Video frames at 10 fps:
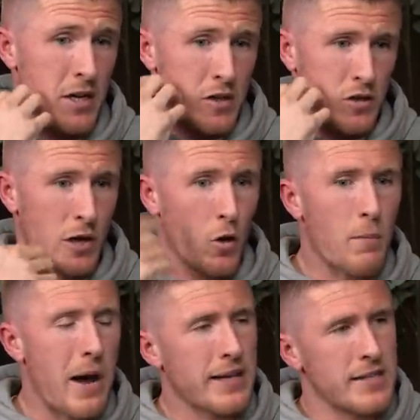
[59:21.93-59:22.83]
So I look
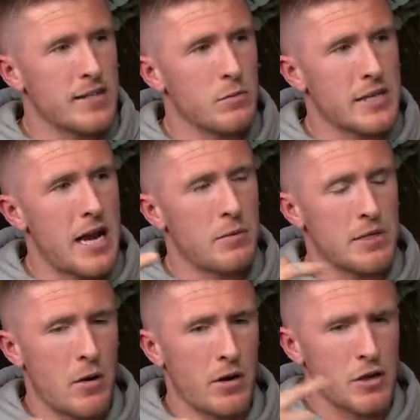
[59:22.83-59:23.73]
back at sometimes
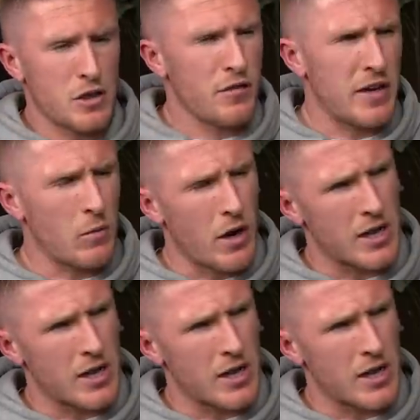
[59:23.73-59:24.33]
now and I used to think, wow,